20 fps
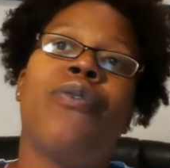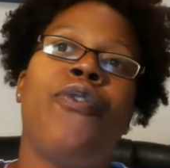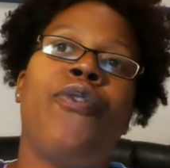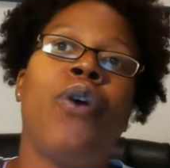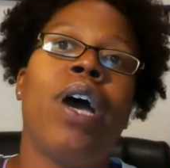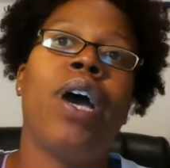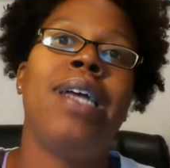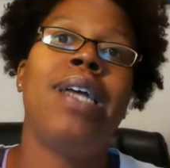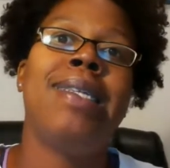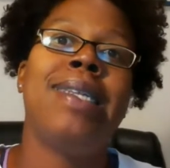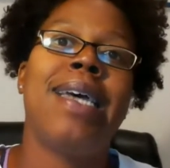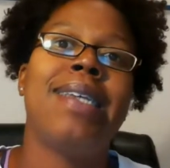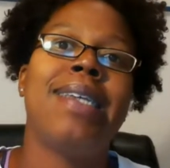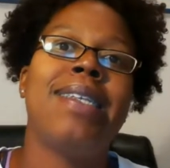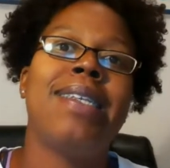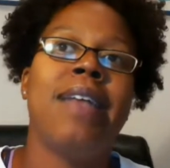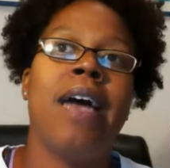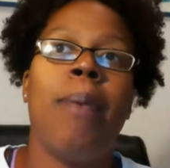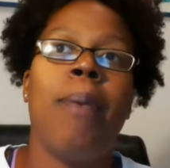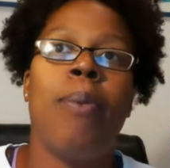for a
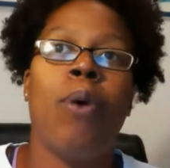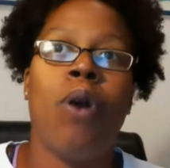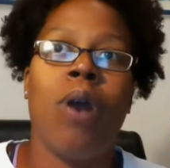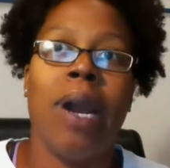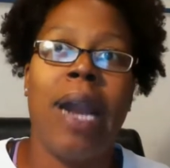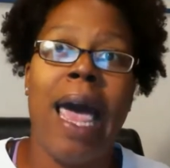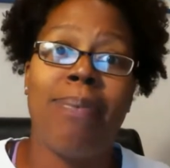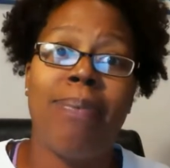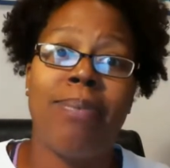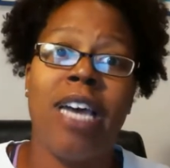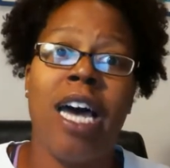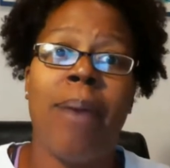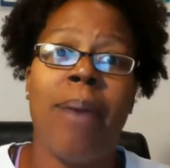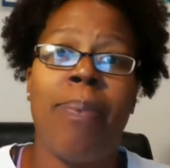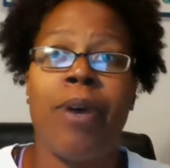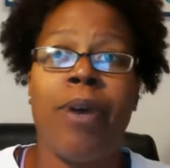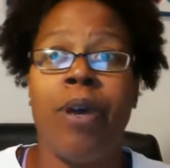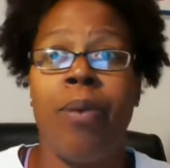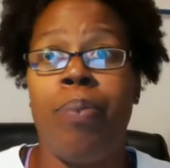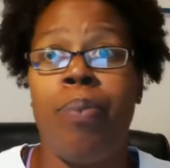desktop or laptop
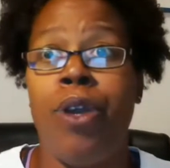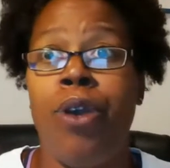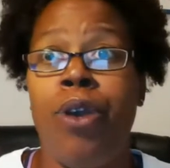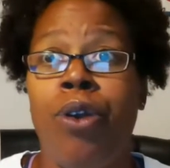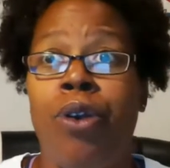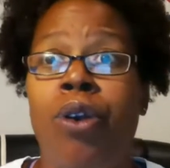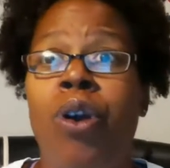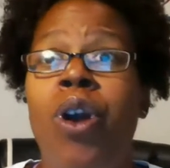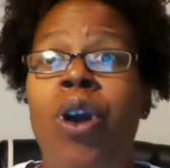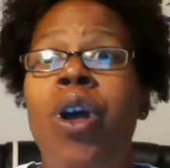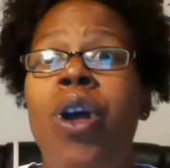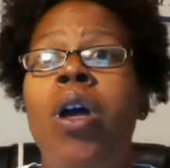computer.